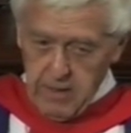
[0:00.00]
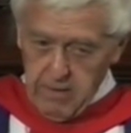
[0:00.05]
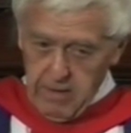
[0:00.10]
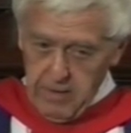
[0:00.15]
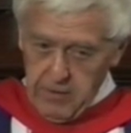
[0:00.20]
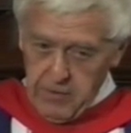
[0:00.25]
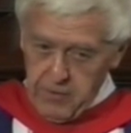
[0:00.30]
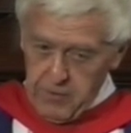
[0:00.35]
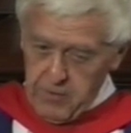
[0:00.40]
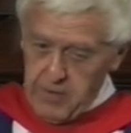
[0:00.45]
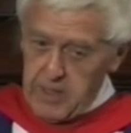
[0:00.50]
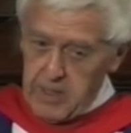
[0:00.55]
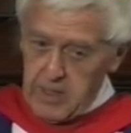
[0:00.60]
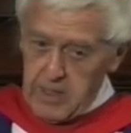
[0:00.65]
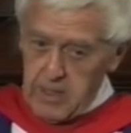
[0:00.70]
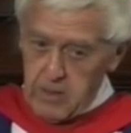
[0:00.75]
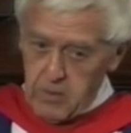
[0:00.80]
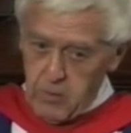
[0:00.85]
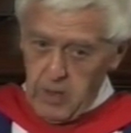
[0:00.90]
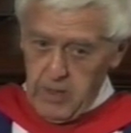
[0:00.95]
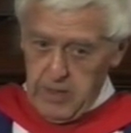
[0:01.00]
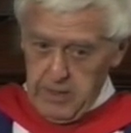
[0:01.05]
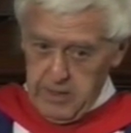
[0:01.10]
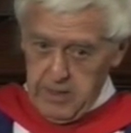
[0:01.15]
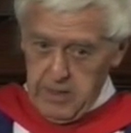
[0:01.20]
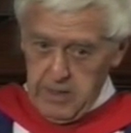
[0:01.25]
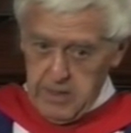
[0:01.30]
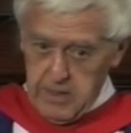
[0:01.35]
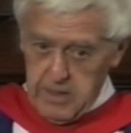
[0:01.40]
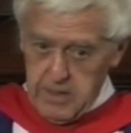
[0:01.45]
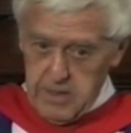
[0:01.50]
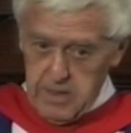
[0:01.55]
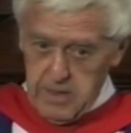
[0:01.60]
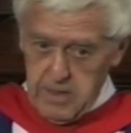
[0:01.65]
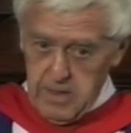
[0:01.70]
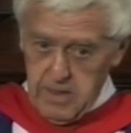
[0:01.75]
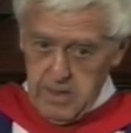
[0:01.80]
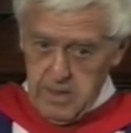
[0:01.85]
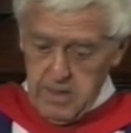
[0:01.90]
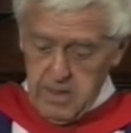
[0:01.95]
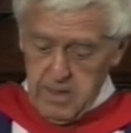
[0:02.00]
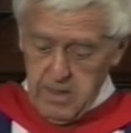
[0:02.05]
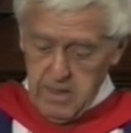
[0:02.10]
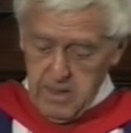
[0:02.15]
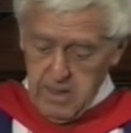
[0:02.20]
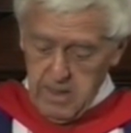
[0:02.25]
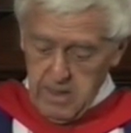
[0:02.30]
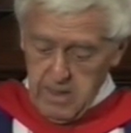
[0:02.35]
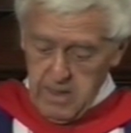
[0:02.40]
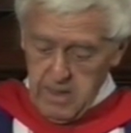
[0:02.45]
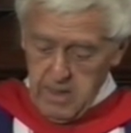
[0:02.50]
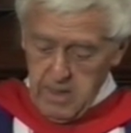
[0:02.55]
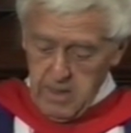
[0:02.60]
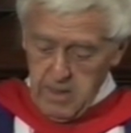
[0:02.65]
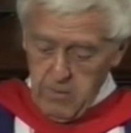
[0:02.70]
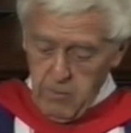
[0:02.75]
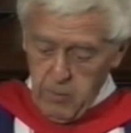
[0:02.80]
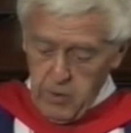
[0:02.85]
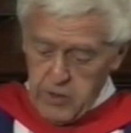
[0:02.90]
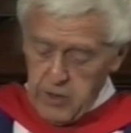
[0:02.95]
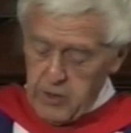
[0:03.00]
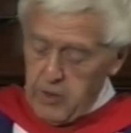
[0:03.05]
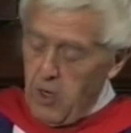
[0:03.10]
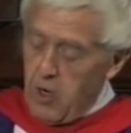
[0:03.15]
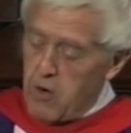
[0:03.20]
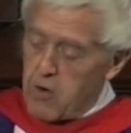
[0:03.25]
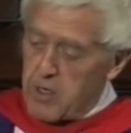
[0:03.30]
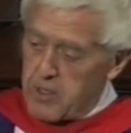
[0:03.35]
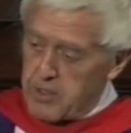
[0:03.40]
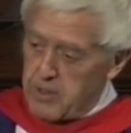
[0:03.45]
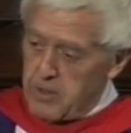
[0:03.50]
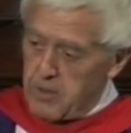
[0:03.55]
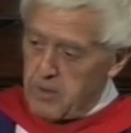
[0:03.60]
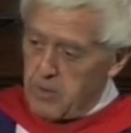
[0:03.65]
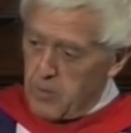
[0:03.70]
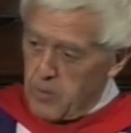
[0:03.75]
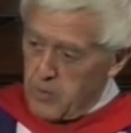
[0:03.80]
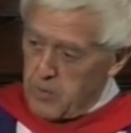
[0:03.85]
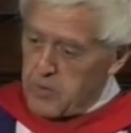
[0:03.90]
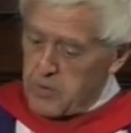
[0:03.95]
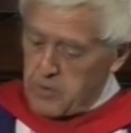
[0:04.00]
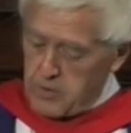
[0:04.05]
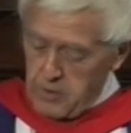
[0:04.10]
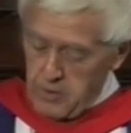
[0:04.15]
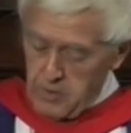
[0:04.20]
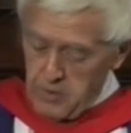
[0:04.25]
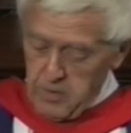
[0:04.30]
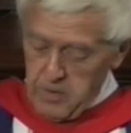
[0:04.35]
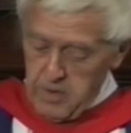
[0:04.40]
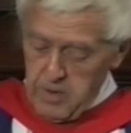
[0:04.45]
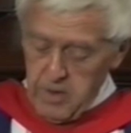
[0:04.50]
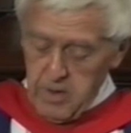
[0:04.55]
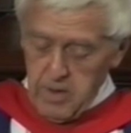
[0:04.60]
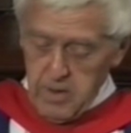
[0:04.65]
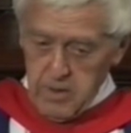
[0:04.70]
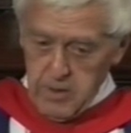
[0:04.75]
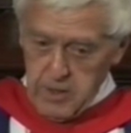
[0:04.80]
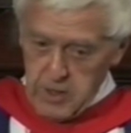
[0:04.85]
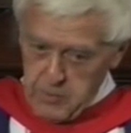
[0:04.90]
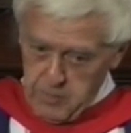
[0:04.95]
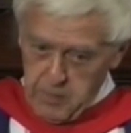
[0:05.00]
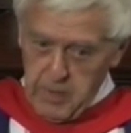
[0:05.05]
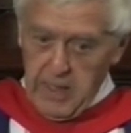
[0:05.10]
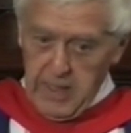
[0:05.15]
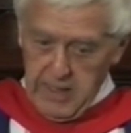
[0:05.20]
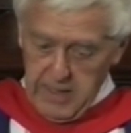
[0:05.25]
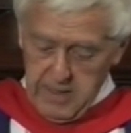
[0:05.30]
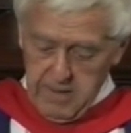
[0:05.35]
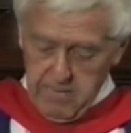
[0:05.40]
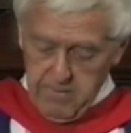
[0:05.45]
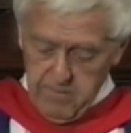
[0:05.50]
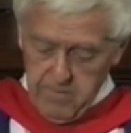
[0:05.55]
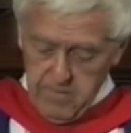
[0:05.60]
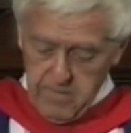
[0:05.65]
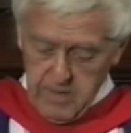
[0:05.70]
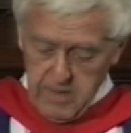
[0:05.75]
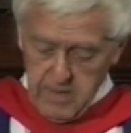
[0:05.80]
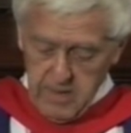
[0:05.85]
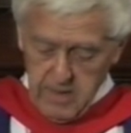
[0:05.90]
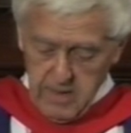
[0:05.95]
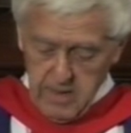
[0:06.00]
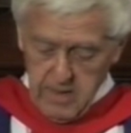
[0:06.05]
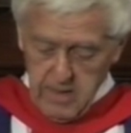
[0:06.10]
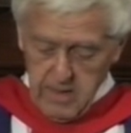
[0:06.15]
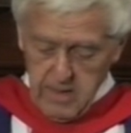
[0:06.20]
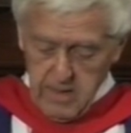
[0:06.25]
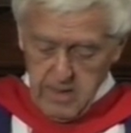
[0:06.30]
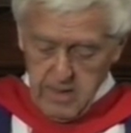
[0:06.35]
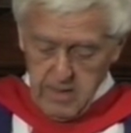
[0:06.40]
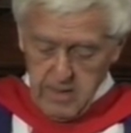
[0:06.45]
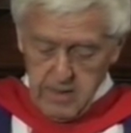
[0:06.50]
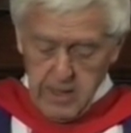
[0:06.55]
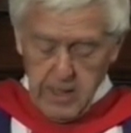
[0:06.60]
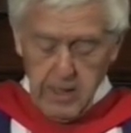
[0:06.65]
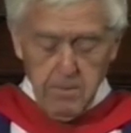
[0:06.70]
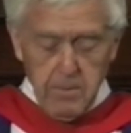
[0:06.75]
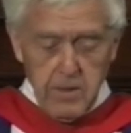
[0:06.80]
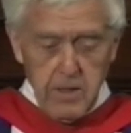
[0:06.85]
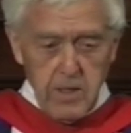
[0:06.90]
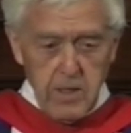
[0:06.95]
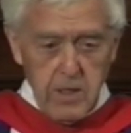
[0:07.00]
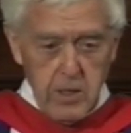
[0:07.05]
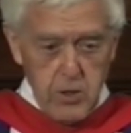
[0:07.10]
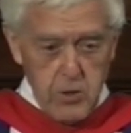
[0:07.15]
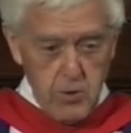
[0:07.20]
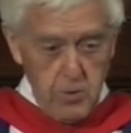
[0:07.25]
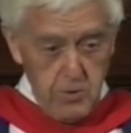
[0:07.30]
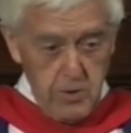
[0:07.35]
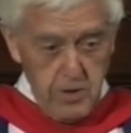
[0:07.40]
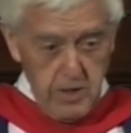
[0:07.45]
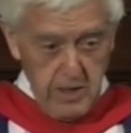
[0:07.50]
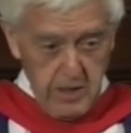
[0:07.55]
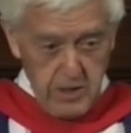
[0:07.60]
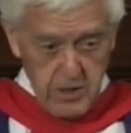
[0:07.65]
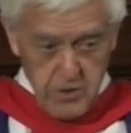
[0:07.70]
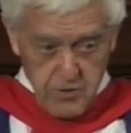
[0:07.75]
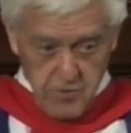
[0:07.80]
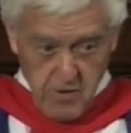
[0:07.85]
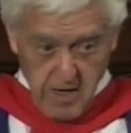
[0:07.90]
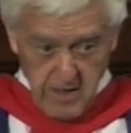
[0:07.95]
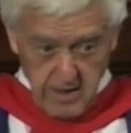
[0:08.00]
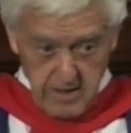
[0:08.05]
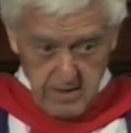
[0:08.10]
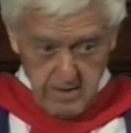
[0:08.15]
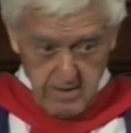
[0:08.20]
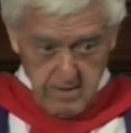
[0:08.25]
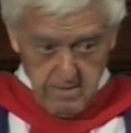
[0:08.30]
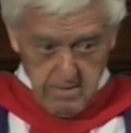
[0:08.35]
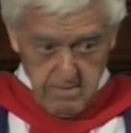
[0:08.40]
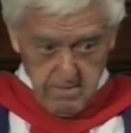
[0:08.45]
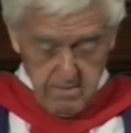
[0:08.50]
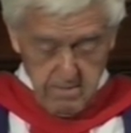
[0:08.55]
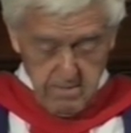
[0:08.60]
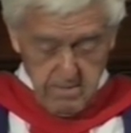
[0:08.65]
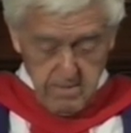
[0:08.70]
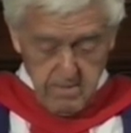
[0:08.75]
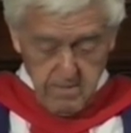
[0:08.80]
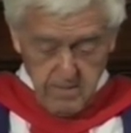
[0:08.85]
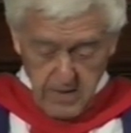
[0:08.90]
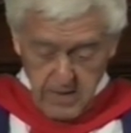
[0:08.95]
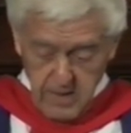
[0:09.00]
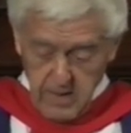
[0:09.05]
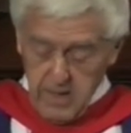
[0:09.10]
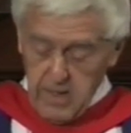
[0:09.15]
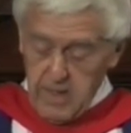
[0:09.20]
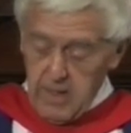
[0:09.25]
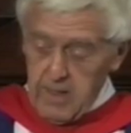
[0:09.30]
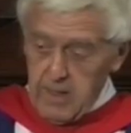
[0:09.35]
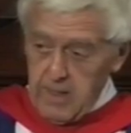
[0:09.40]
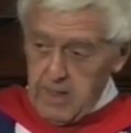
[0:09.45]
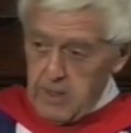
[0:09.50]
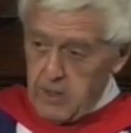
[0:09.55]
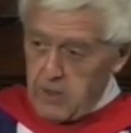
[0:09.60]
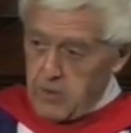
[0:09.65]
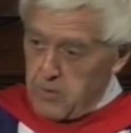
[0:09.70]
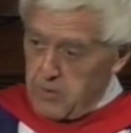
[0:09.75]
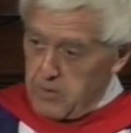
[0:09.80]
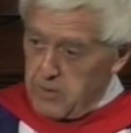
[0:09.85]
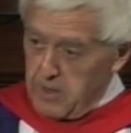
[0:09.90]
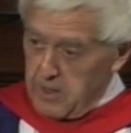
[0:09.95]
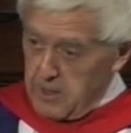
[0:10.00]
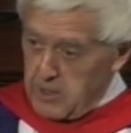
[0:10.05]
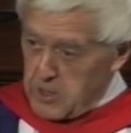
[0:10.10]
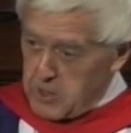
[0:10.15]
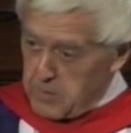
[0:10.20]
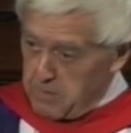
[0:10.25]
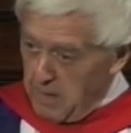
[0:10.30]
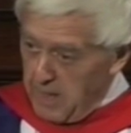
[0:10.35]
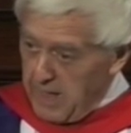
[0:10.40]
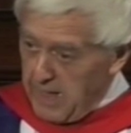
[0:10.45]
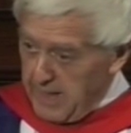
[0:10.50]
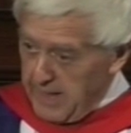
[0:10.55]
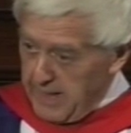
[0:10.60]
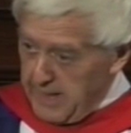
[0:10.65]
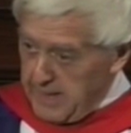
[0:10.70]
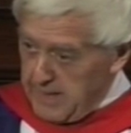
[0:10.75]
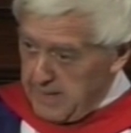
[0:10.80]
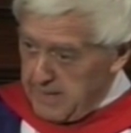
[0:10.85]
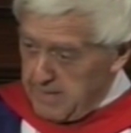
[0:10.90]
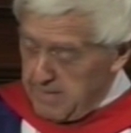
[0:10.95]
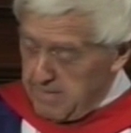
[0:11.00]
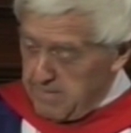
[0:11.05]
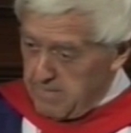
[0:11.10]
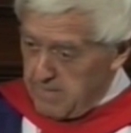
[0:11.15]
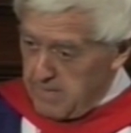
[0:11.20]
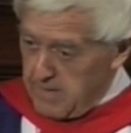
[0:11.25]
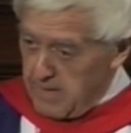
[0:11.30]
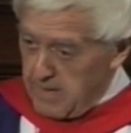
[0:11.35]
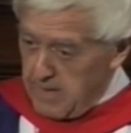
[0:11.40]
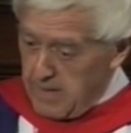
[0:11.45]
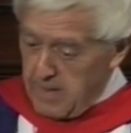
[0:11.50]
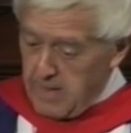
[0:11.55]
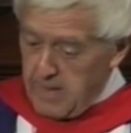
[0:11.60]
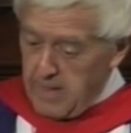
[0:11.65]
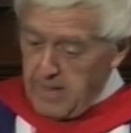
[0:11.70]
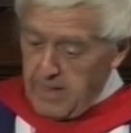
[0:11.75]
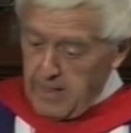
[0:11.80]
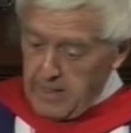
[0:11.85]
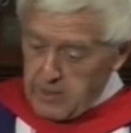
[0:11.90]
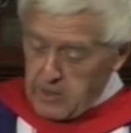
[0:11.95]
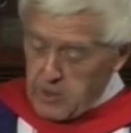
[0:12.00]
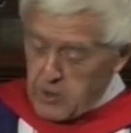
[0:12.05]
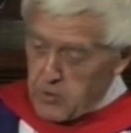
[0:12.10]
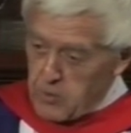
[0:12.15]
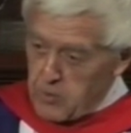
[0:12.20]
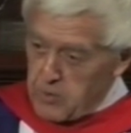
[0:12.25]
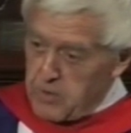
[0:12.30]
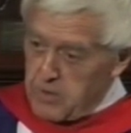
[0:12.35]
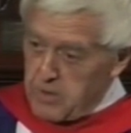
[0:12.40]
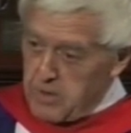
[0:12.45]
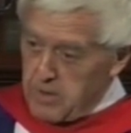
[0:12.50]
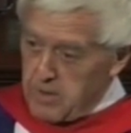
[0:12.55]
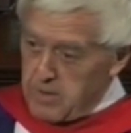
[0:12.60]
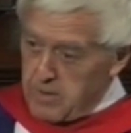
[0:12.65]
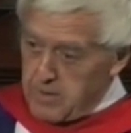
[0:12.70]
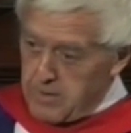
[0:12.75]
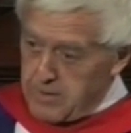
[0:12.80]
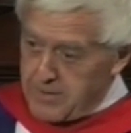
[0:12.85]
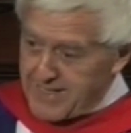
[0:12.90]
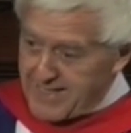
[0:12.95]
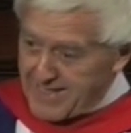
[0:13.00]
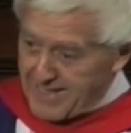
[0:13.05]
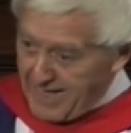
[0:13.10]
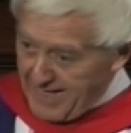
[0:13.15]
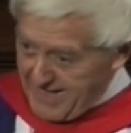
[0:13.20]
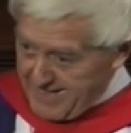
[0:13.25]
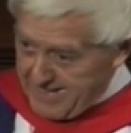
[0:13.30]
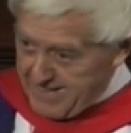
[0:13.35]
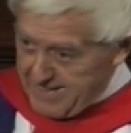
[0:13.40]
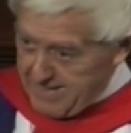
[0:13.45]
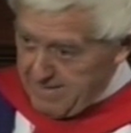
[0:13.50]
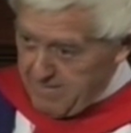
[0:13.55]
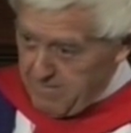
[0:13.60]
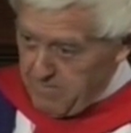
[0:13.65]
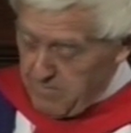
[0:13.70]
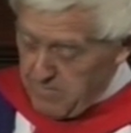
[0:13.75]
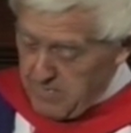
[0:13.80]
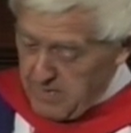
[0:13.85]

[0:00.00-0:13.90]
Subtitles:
"There are 3 qualities which an orator ought to display. Namely, he should instruct, he should inspire, and he should delight."